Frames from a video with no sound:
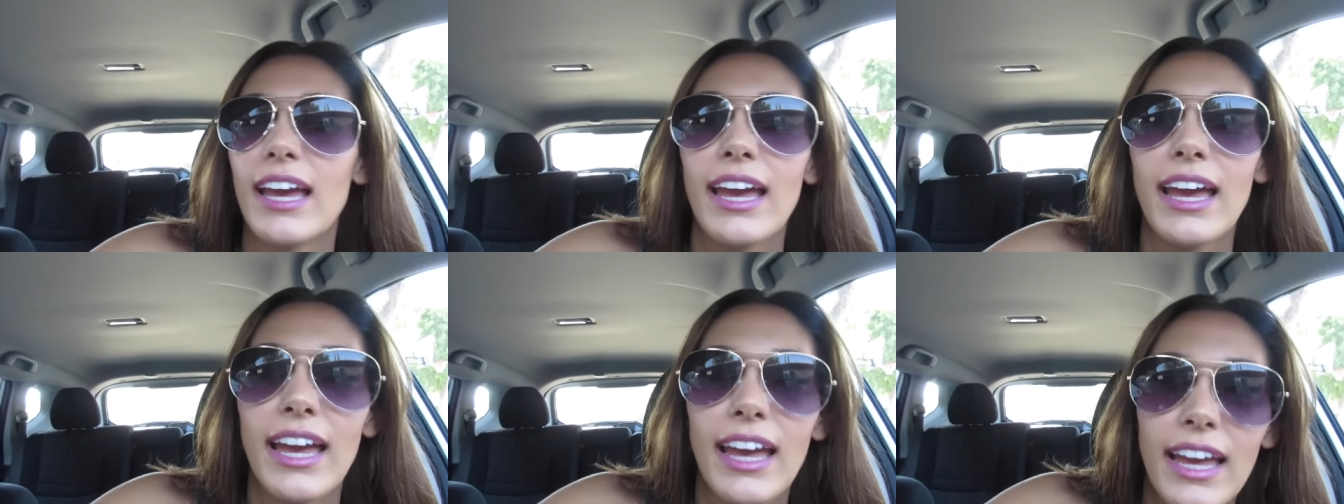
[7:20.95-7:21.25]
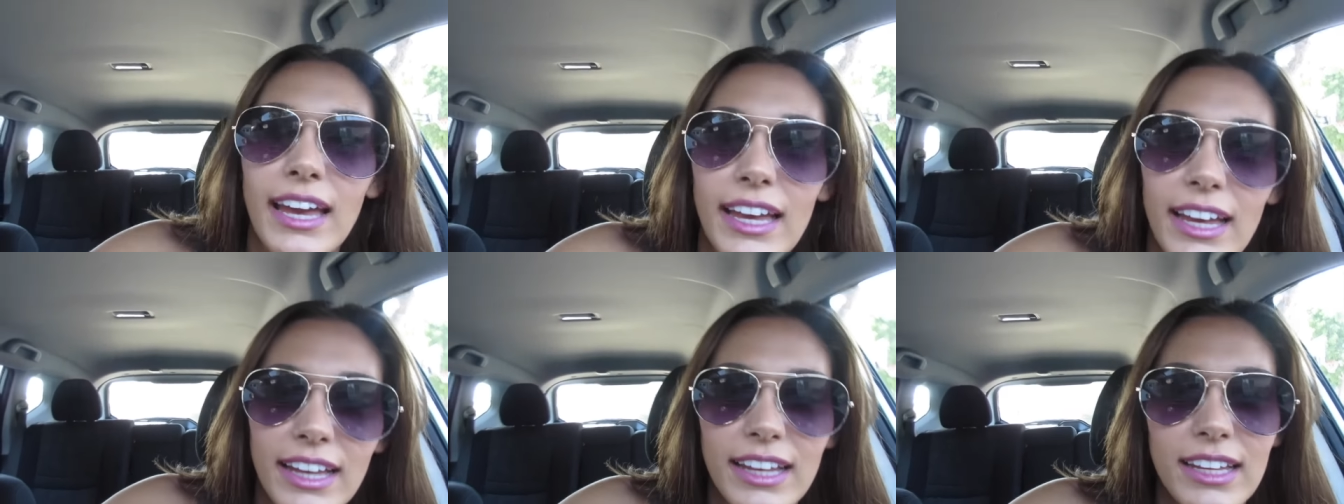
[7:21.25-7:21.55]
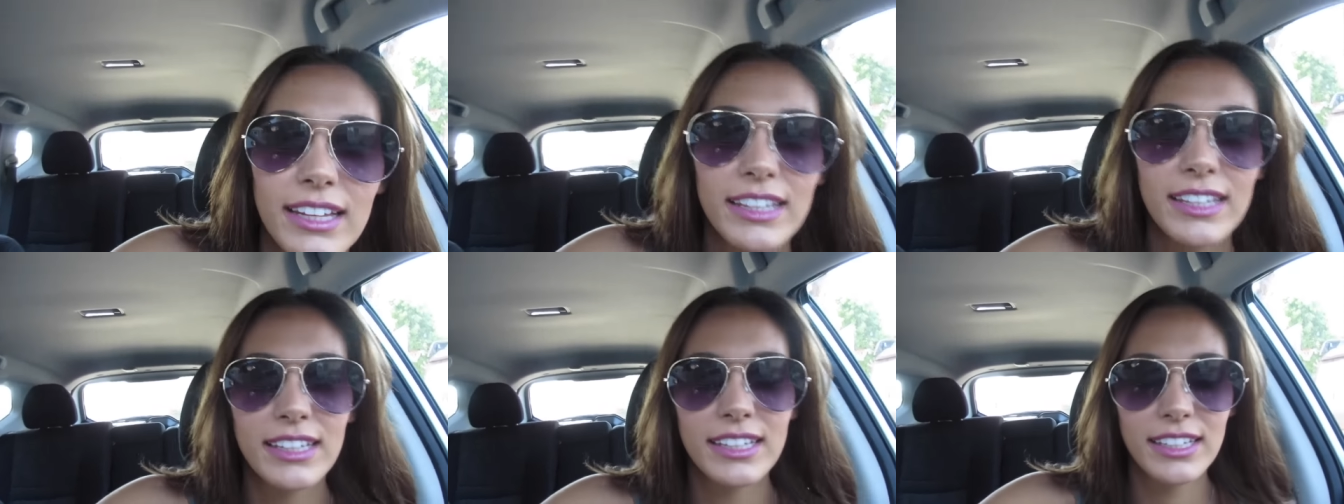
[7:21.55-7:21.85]
a
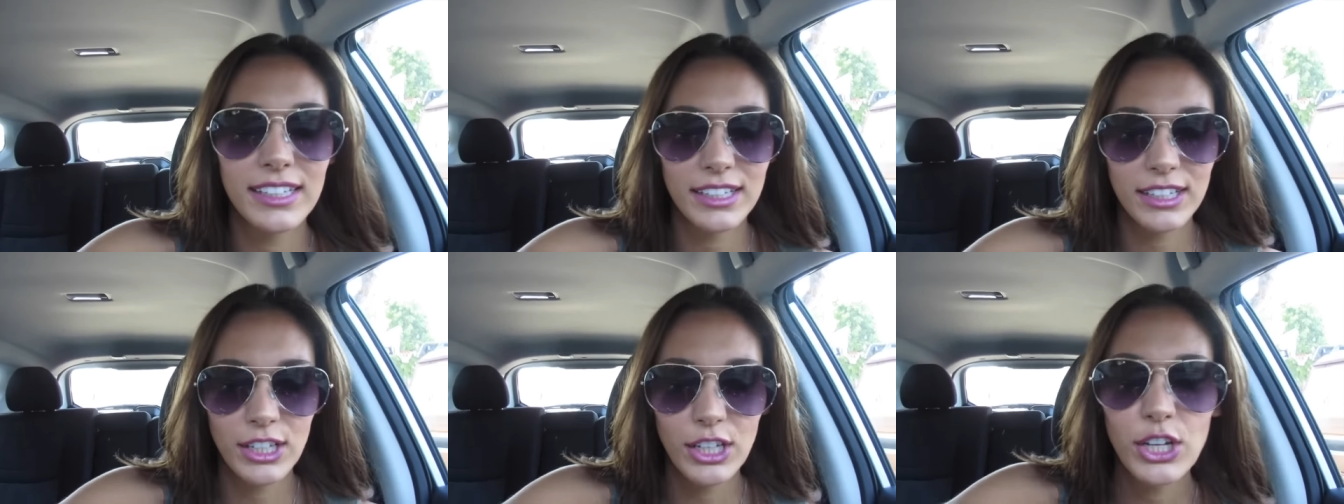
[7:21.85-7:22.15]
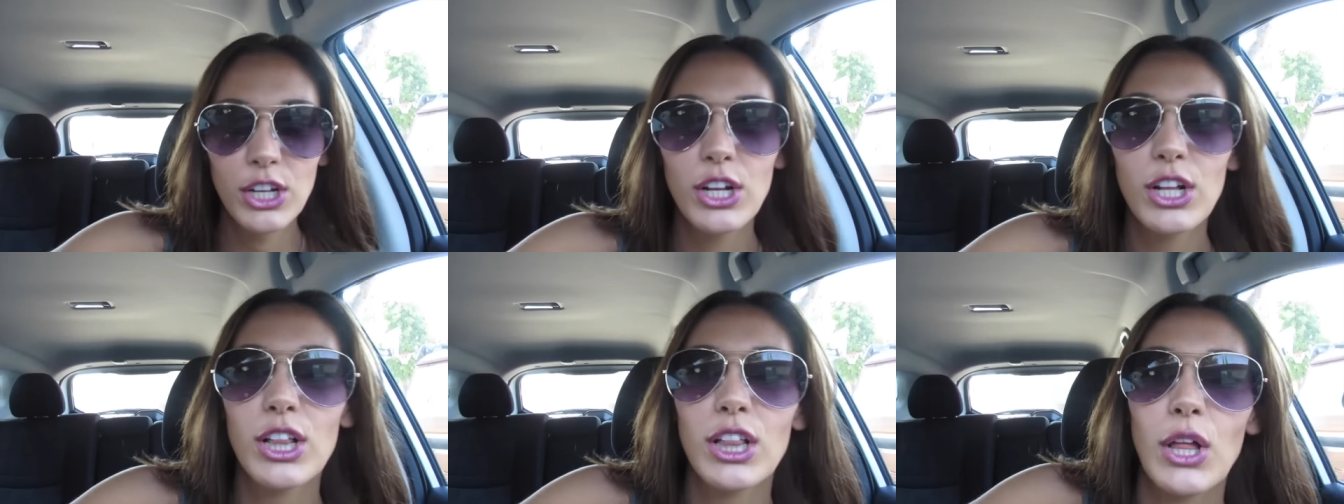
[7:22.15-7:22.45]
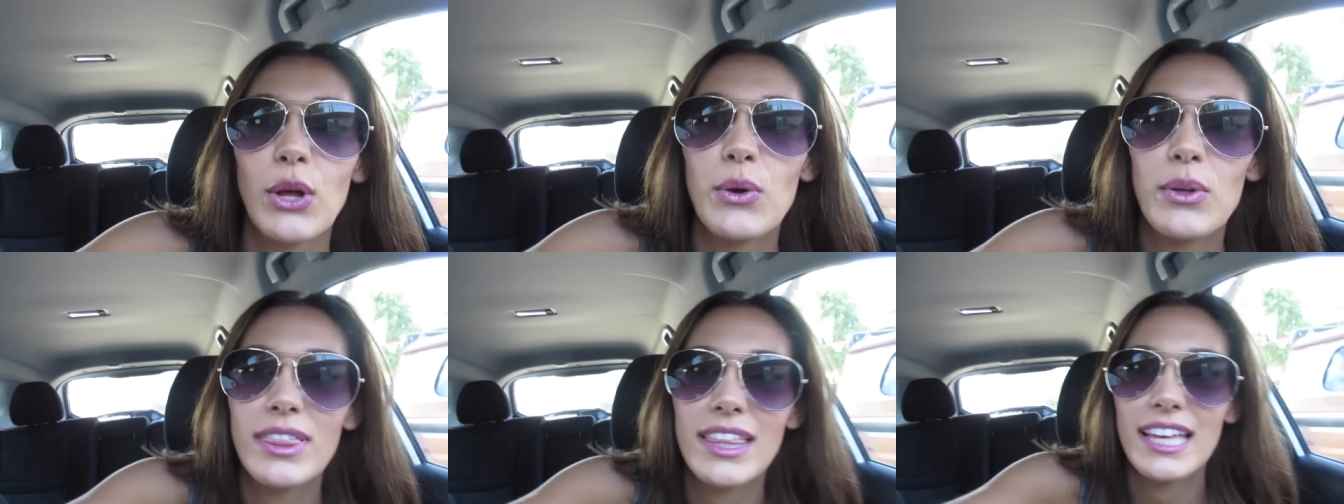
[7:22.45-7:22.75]

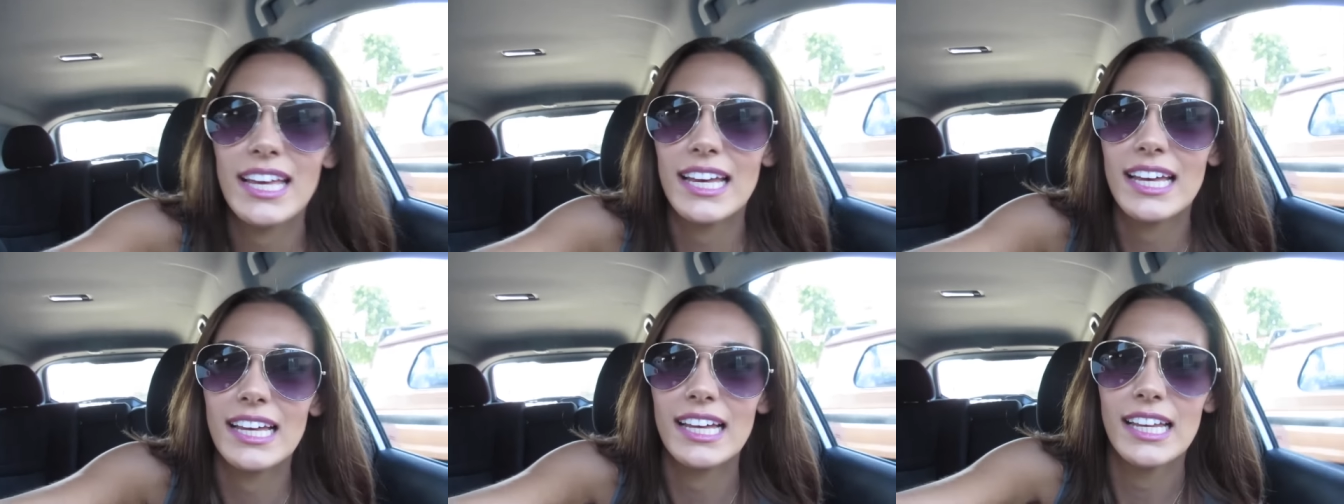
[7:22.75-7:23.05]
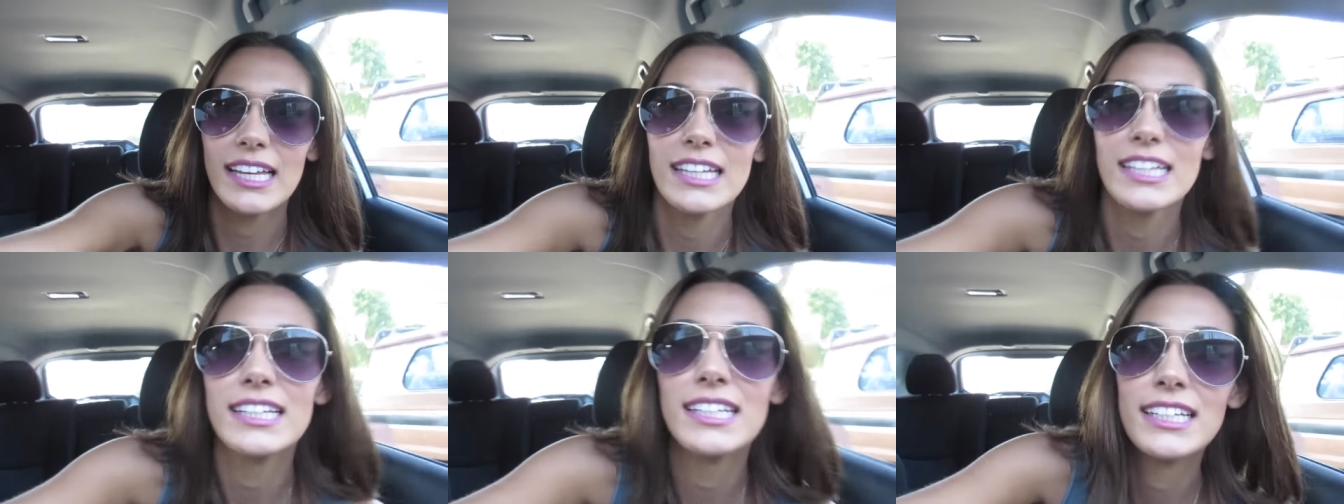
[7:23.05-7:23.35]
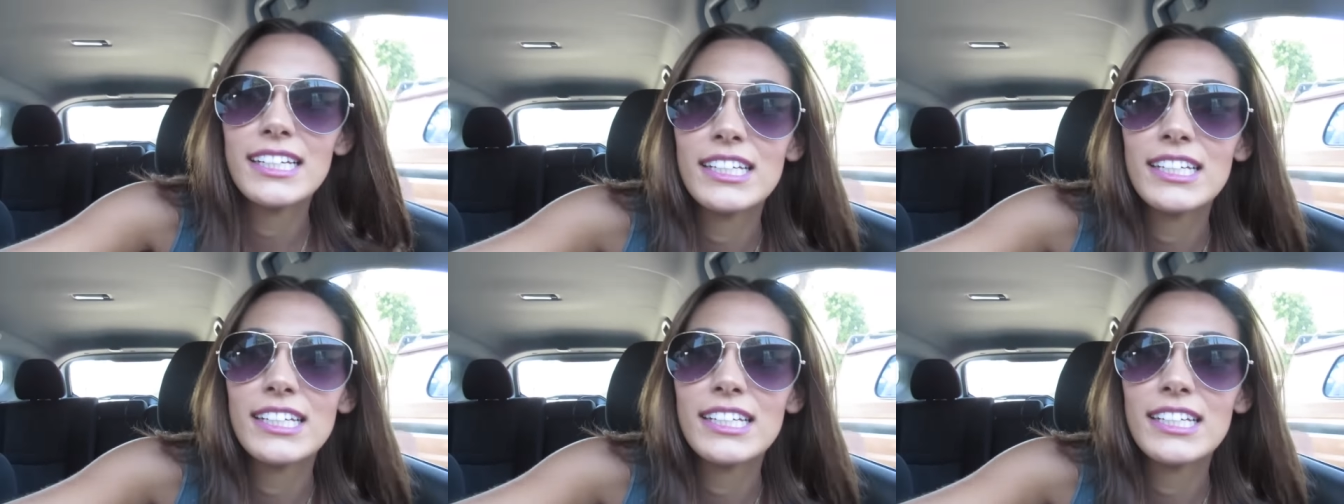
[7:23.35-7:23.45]
clothing